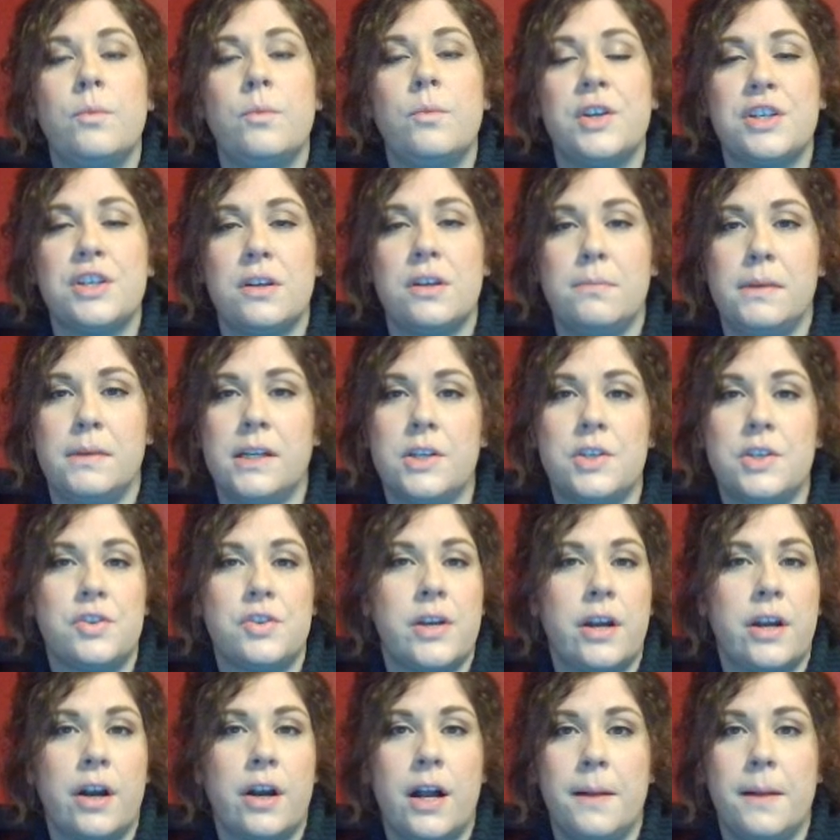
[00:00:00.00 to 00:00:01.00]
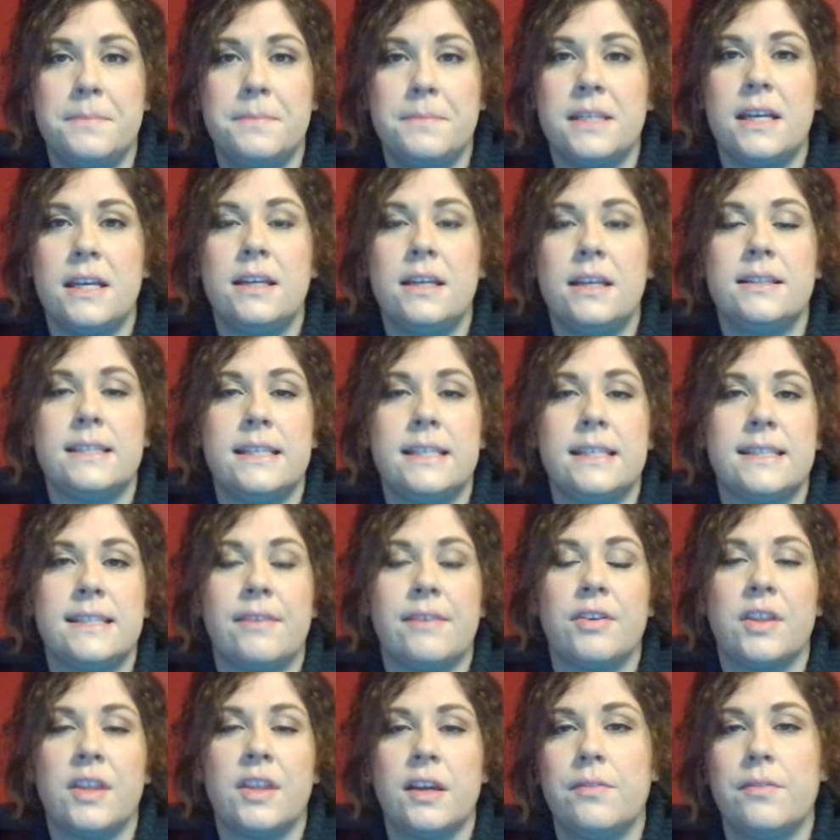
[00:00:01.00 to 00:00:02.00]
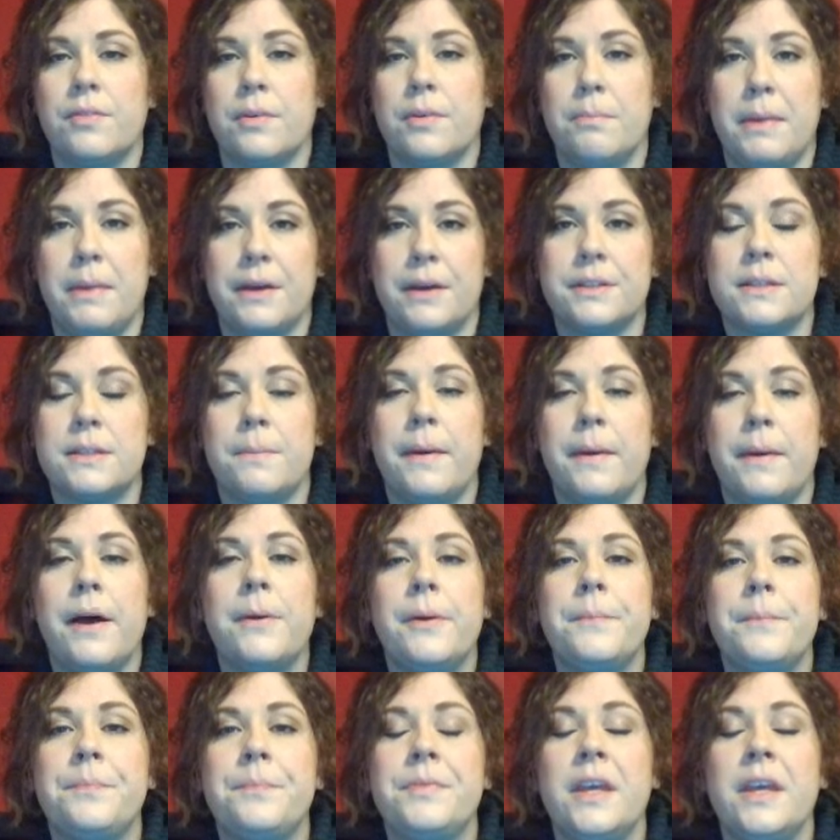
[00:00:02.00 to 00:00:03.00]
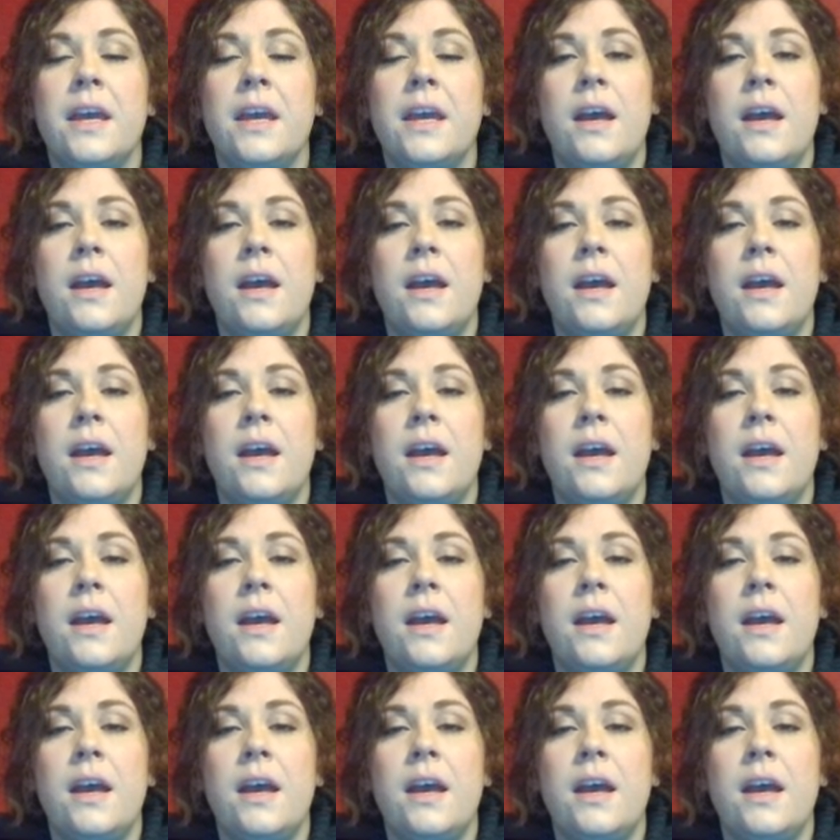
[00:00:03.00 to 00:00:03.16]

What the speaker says: in which an administrator comes in and sees everything from bell to bell,